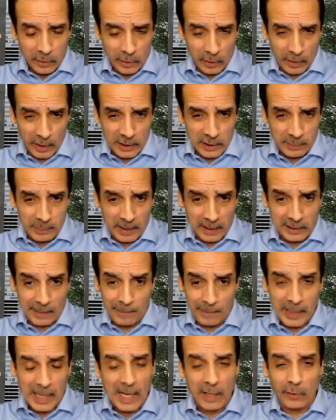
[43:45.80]
don't expect
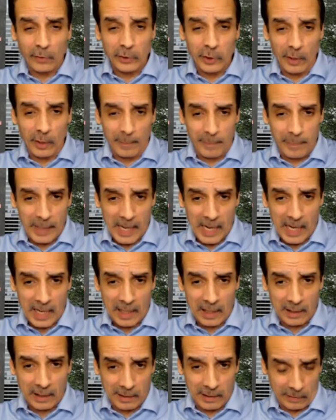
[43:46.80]
a pat on your
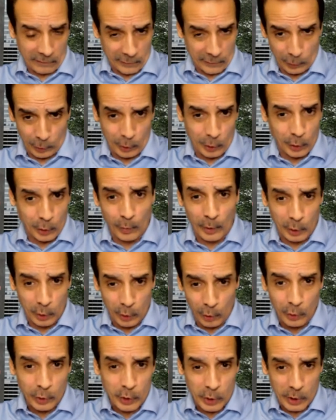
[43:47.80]
back for doing
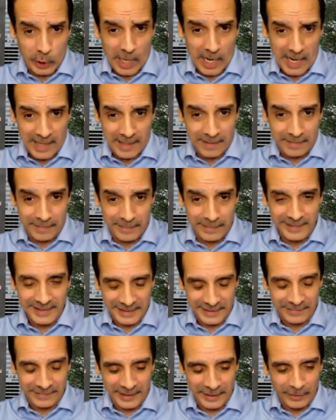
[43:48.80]
your job.
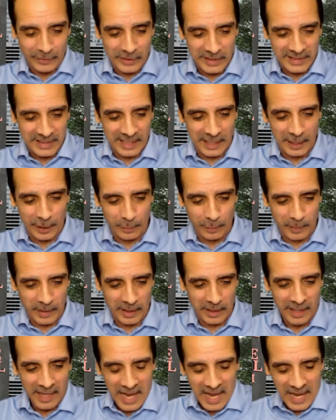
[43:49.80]
That's what he used to say to
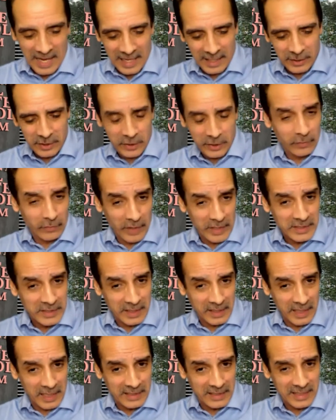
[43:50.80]
me. And it still
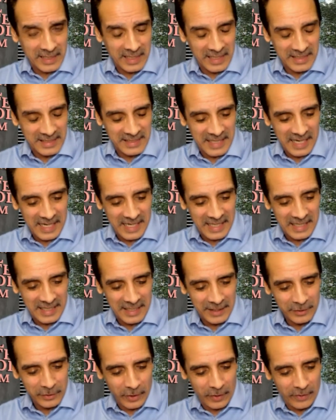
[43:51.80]
resonates to this
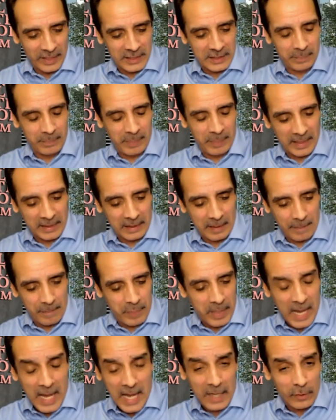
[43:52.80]
day. Don't expect a
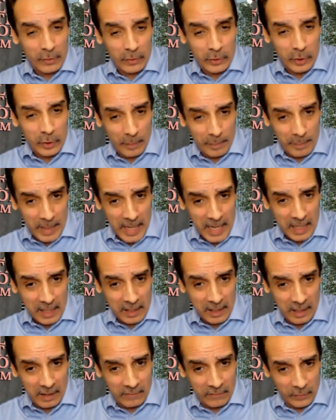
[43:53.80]
pat on your back
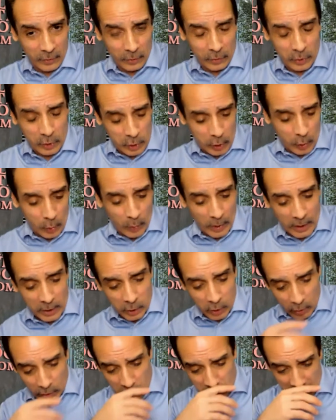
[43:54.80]
for doing
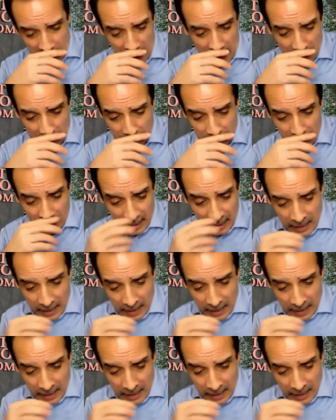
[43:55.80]
your job.